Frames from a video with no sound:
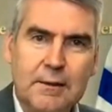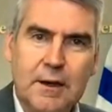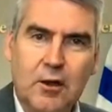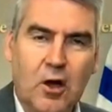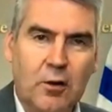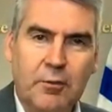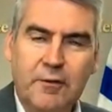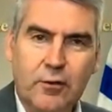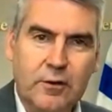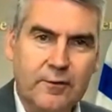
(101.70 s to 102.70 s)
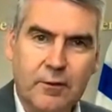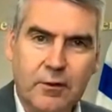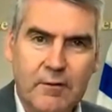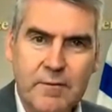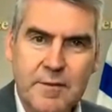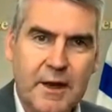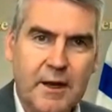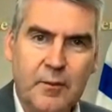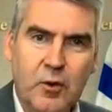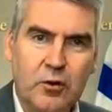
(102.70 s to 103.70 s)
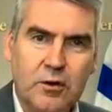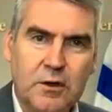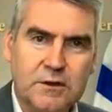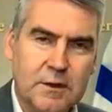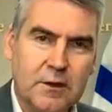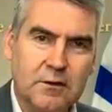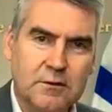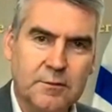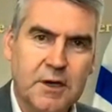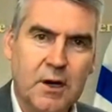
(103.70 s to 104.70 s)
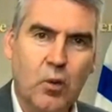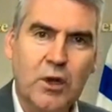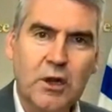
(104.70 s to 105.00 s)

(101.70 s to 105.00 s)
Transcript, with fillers: long before the federal government made any protocols around long term care,